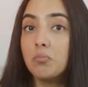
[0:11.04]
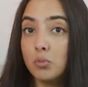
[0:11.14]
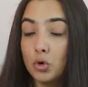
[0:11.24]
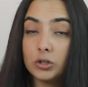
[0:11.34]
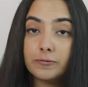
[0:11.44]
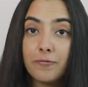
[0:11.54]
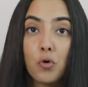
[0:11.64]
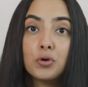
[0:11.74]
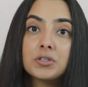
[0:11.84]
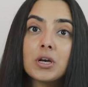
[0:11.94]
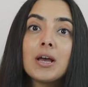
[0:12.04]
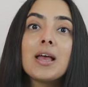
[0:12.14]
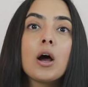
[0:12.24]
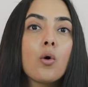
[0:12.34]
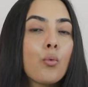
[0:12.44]
Moral force,
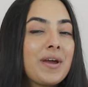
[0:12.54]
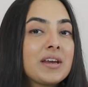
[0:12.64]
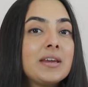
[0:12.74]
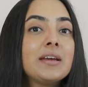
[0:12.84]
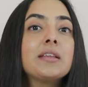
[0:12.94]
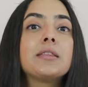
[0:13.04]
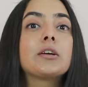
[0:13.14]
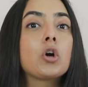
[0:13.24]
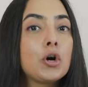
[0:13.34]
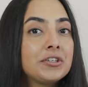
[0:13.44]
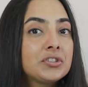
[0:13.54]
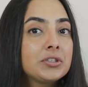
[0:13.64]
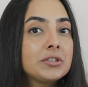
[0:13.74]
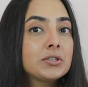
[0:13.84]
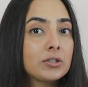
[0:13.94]
awakening the
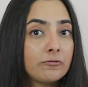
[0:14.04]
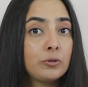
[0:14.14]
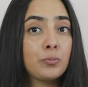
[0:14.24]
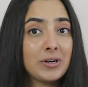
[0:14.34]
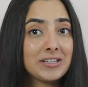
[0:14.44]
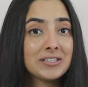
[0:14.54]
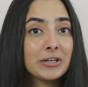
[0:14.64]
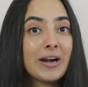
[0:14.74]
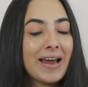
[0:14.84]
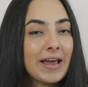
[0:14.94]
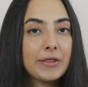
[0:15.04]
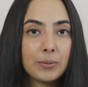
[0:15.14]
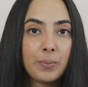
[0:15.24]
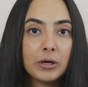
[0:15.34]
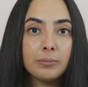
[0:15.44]
conscience of the oppressor
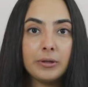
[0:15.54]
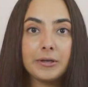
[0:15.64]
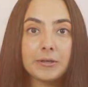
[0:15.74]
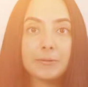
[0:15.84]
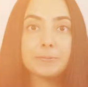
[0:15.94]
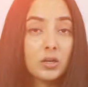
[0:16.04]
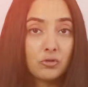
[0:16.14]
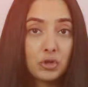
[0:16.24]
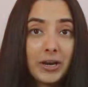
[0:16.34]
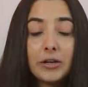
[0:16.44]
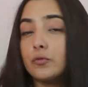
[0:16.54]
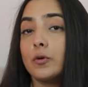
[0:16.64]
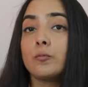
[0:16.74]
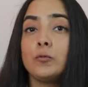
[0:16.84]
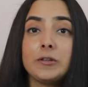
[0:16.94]
and the public. Change
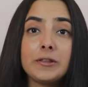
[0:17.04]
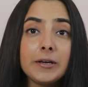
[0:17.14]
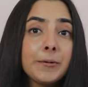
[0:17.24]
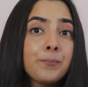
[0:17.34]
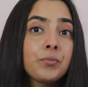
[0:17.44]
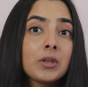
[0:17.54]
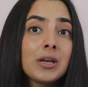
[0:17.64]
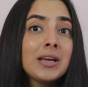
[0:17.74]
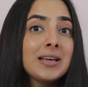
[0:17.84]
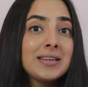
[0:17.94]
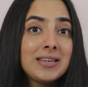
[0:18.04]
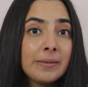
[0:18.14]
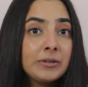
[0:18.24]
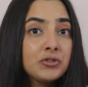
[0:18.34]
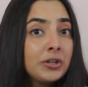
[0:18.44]
from within,
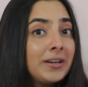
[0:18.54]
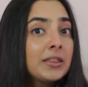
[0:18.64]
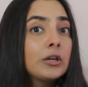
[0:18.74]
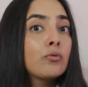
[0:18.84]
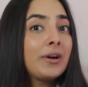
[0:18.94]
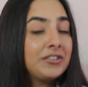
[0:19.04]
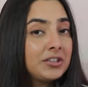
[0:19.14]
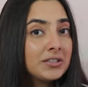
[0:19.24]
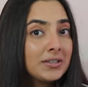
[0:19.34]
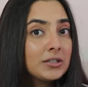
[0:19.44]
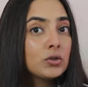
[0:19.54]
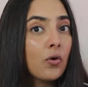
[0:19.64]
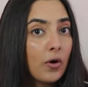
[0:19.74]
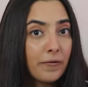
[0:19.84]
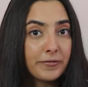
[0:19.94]
demonstrating the righteousness
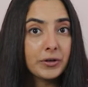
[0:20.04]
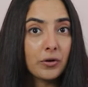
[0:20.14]
of the